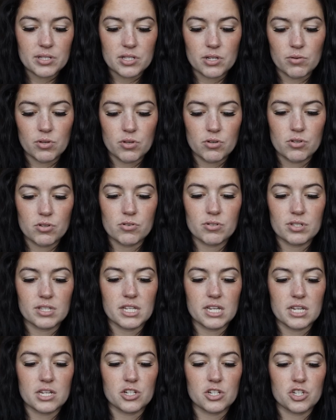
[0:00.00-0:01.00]
So you use
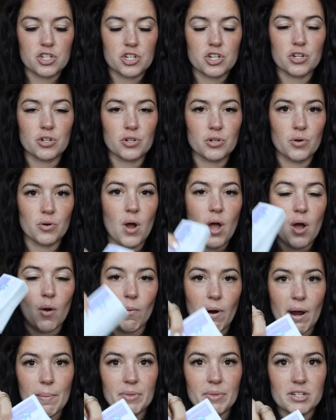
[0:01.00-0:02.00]
these to
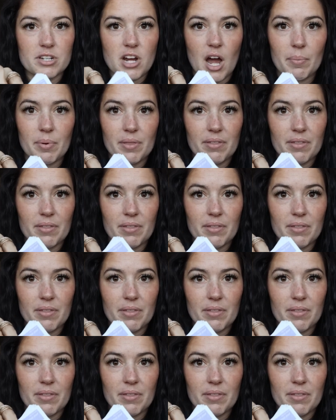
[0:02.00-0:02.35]
wipe the top